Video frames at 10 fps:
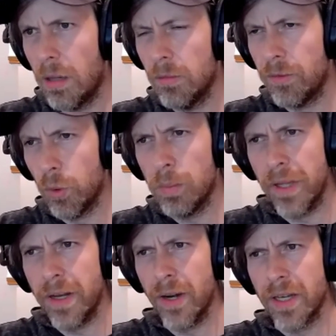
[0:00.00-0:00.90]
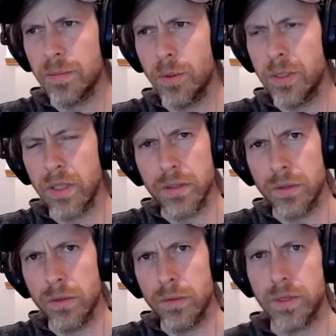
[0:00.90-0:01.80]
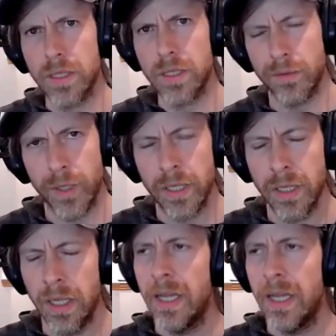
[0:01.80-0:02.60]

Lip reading: Floor planner export is also free.